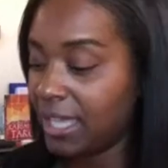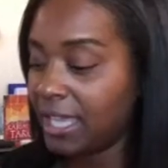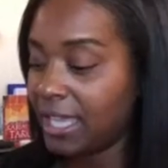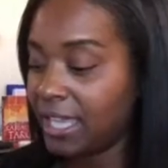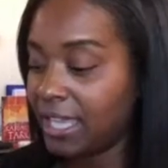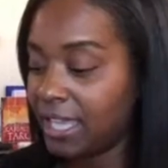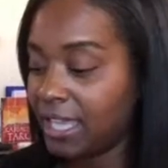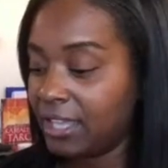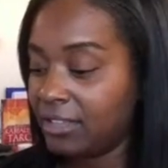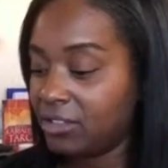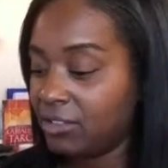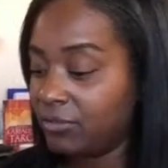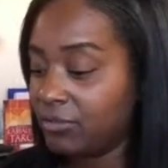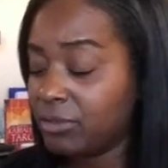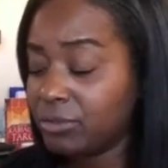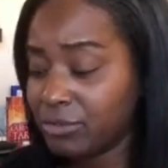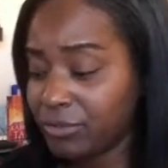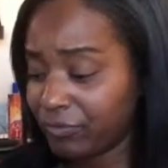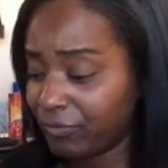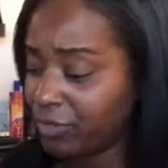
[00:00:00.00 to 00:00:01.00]
and
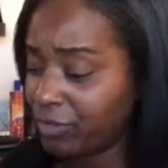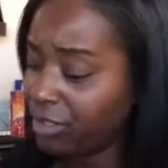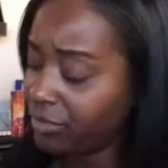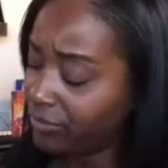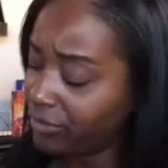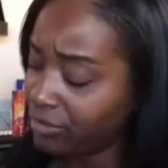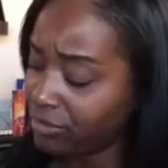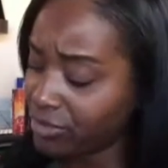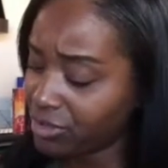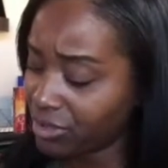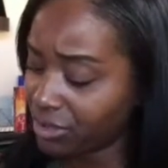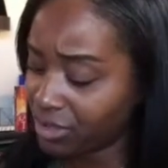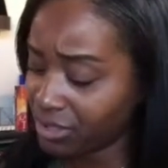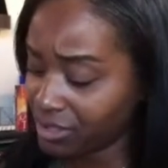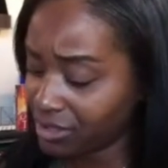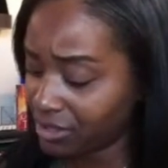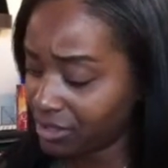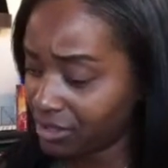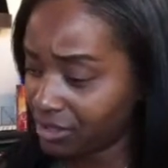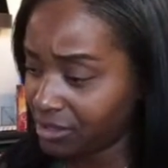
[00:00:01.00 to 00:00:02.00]
your future looks
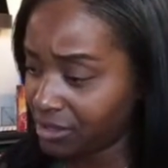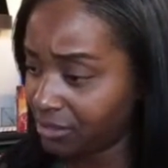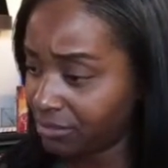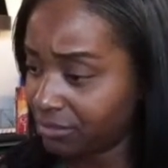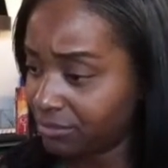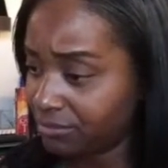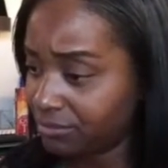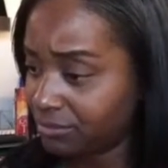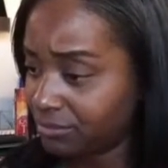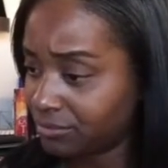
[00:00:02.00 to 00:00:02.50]
good too.